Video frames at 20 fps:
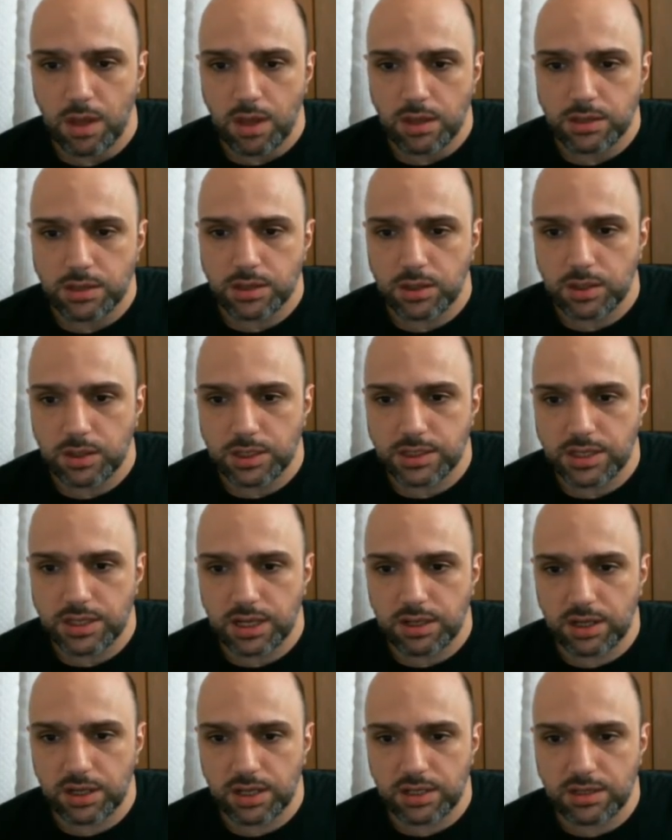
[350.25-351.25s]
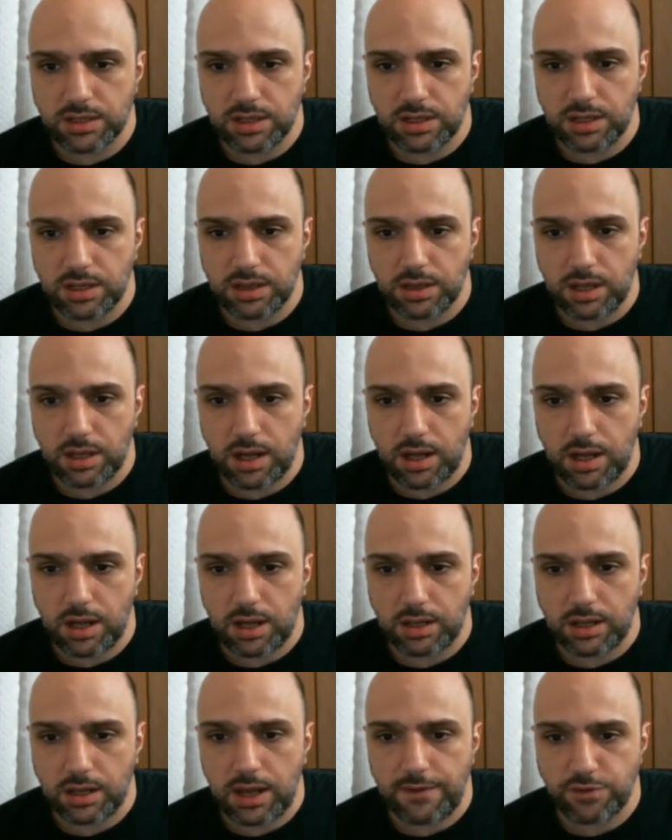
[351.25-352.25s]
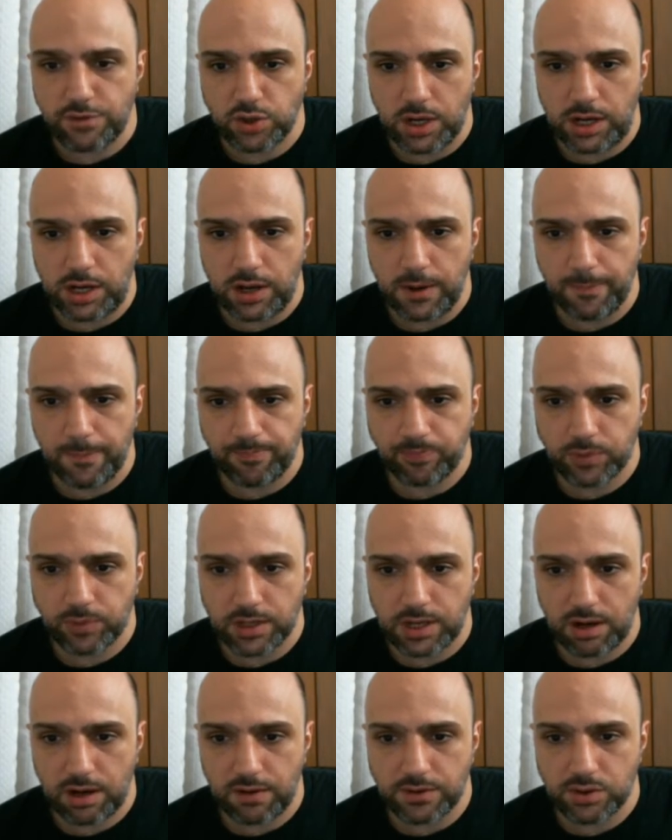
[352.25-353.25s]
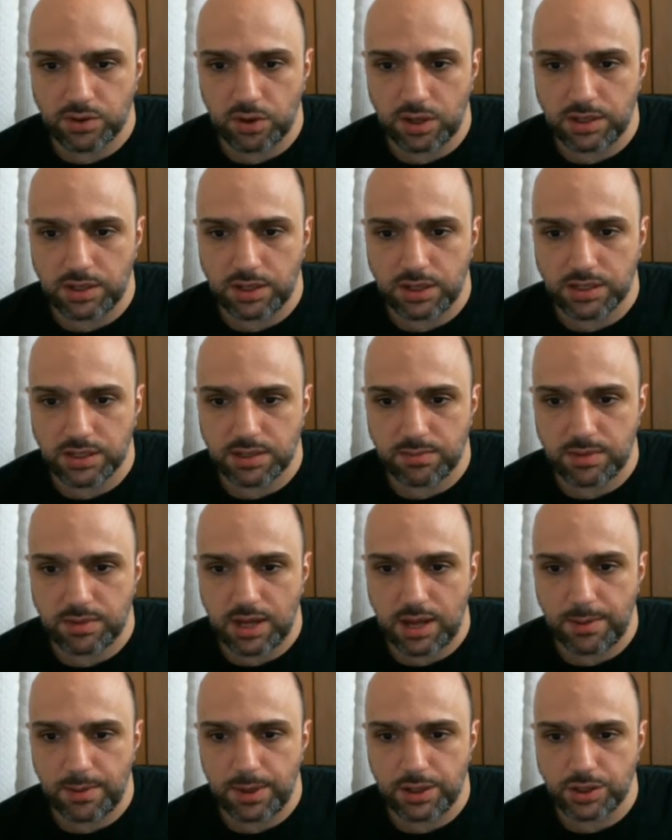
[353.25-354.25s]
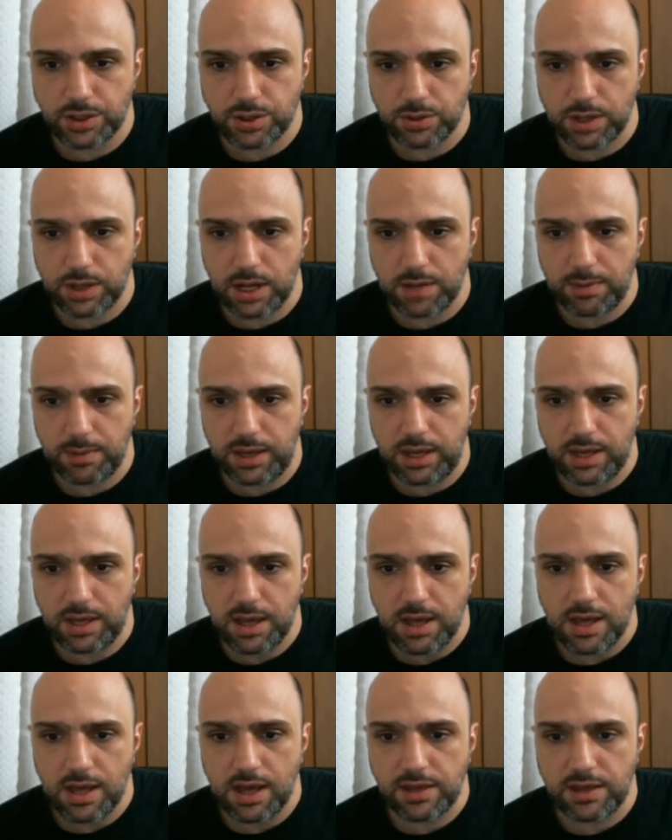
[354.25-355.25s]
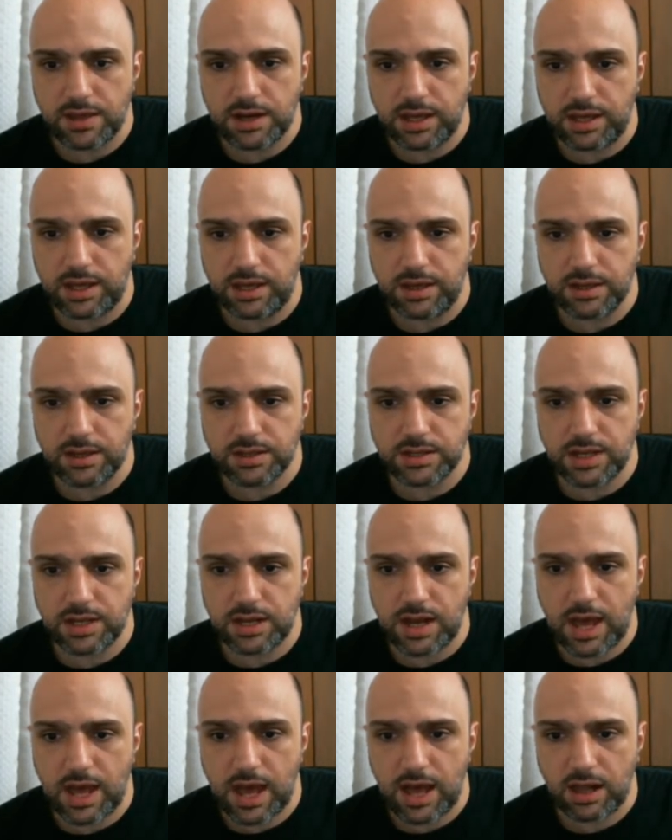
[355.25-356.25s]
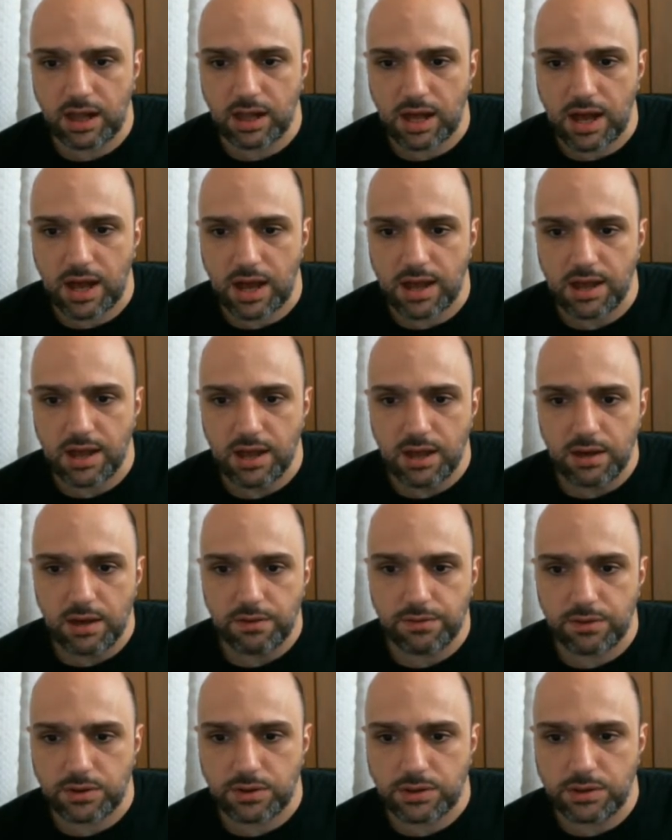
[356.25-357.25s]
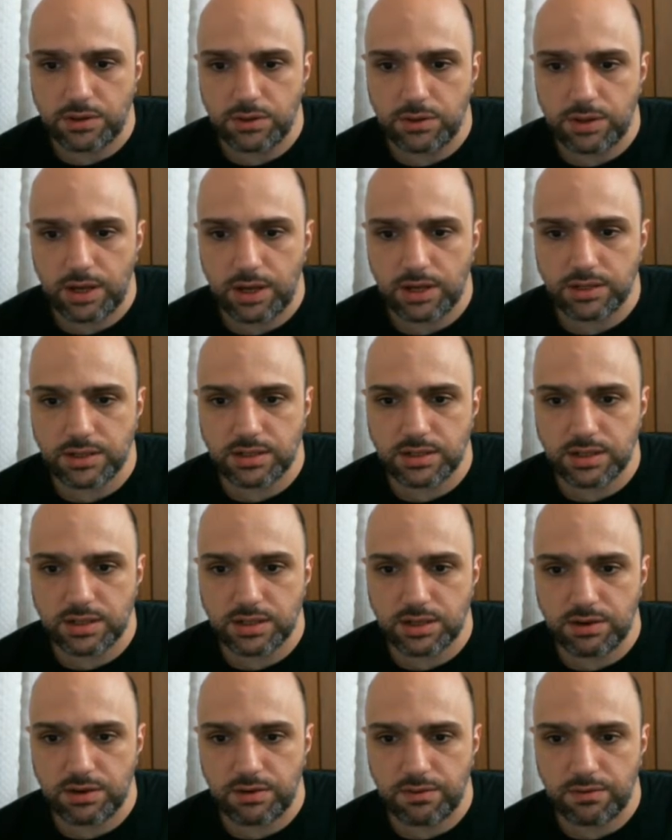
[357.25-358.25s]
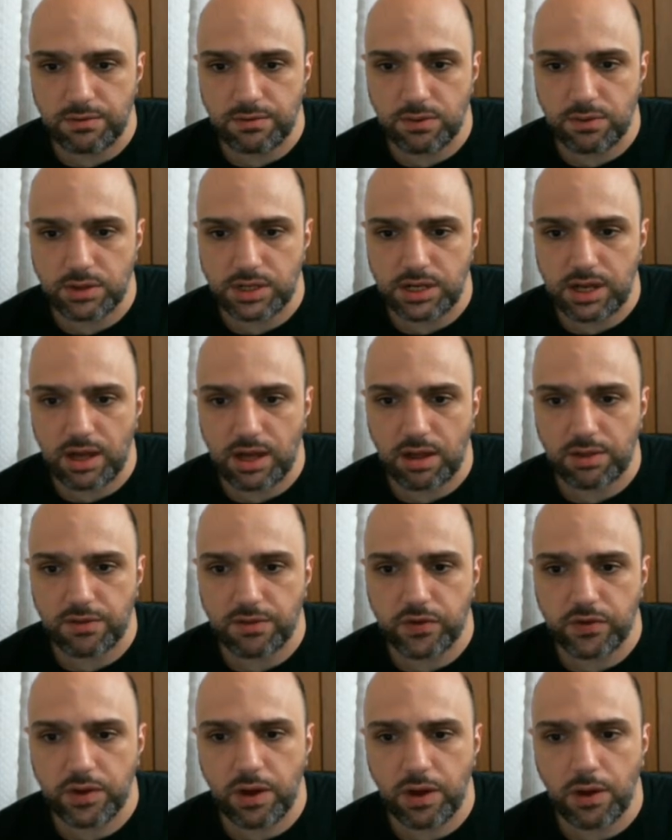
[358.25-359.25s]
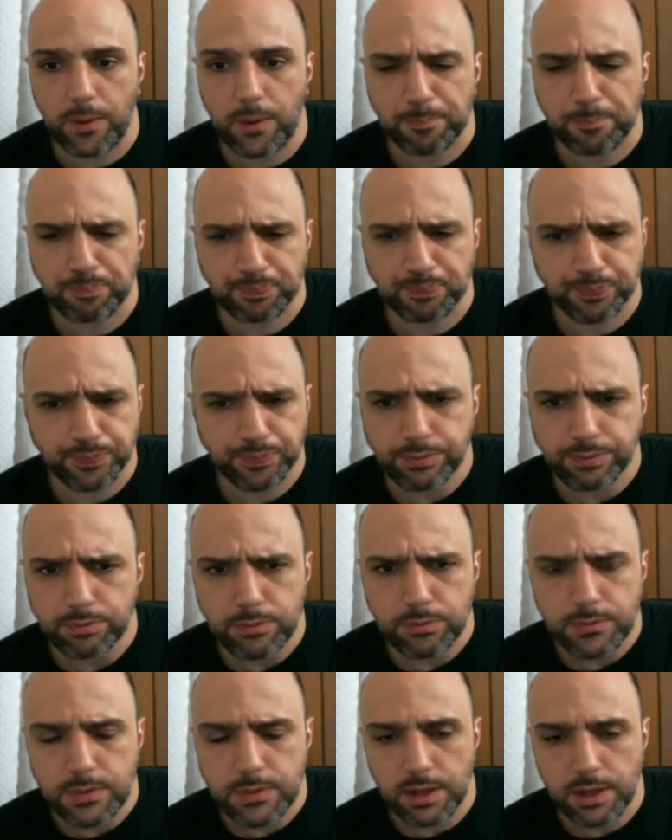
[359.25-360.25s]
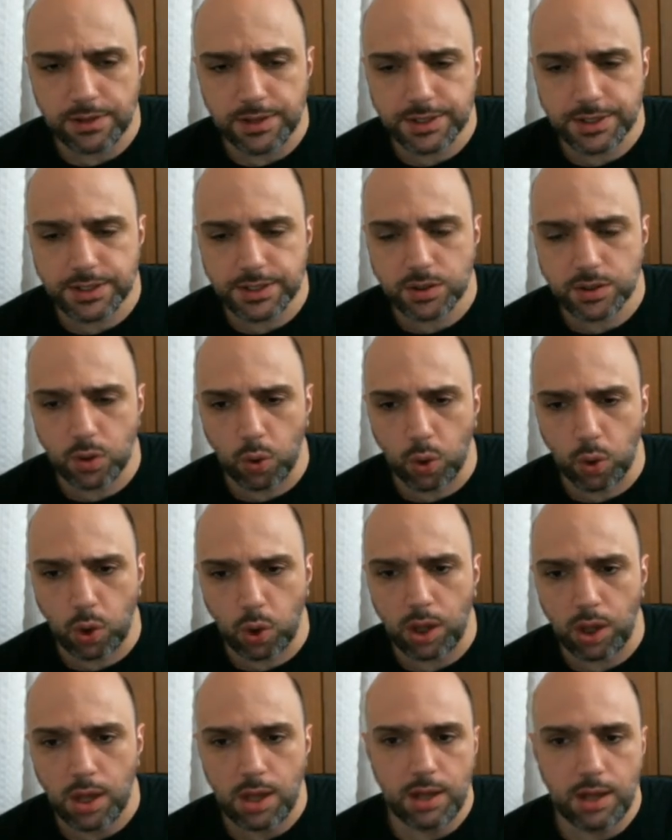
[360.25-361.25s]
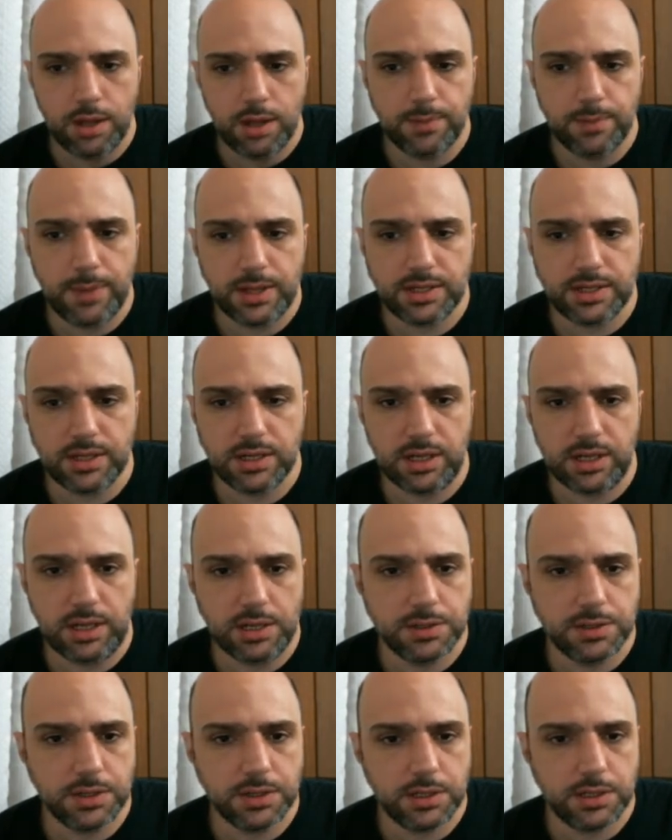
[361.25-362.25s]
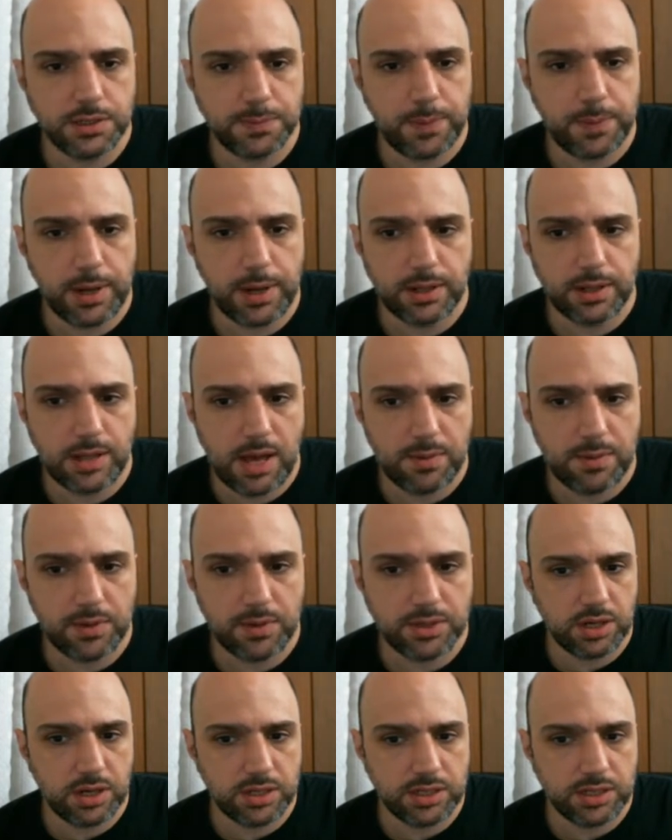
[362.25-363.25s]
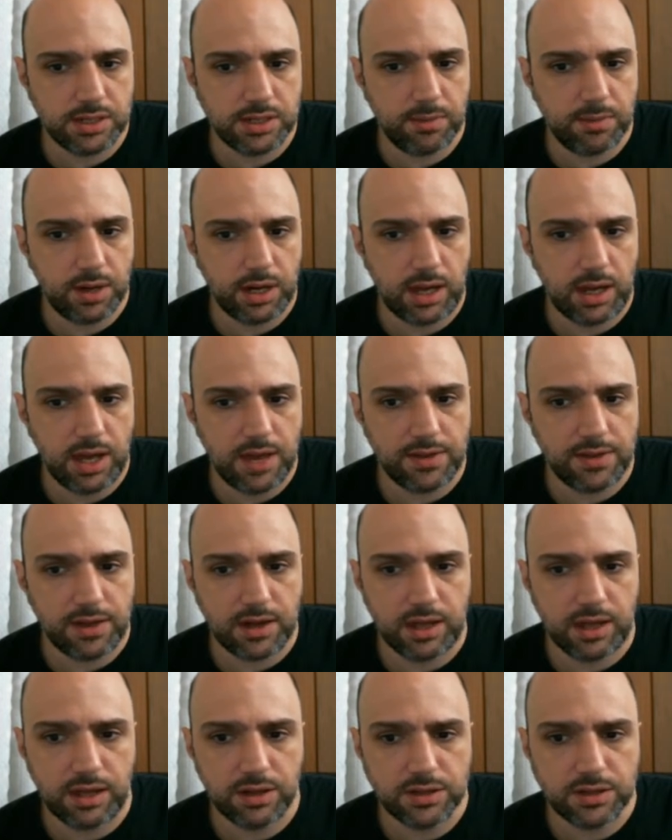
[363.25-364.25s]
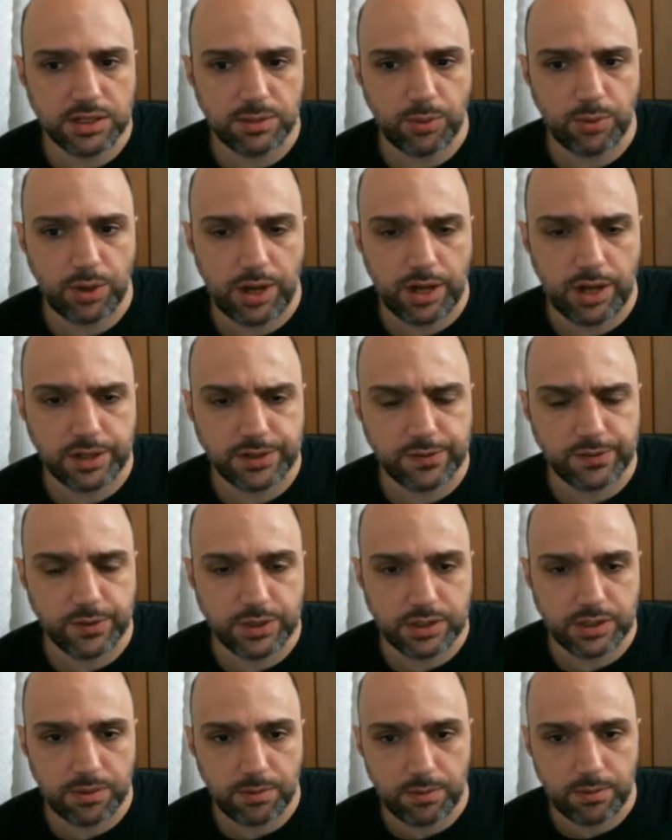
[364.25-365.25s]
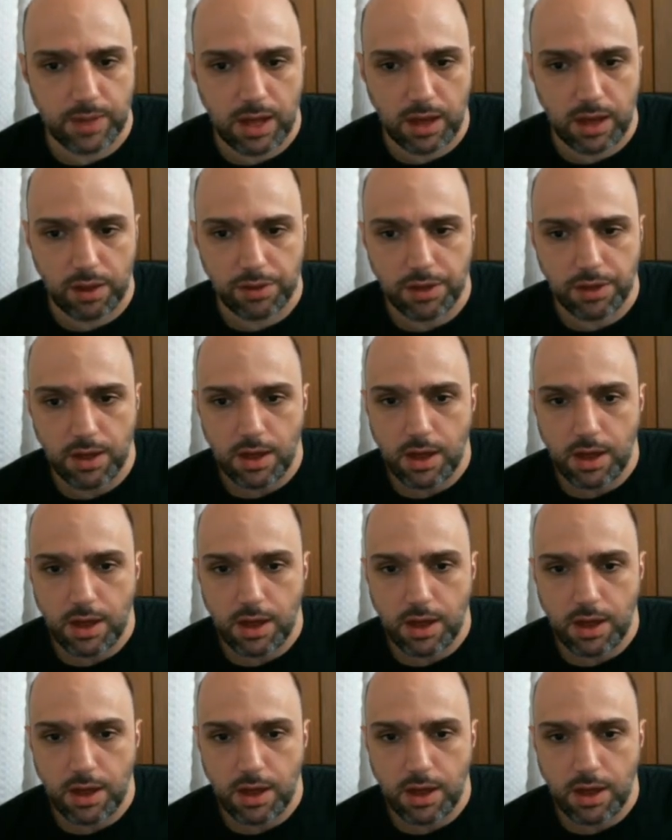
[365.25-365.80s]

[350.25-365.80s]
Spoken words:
So let's take a look at Life Drain here. Tower of Sauron deals some damage to an enemy, then heals an ally 2,600 health. So this is cool. Basically, he's going to spike damage somebody and then heal someone else for some health.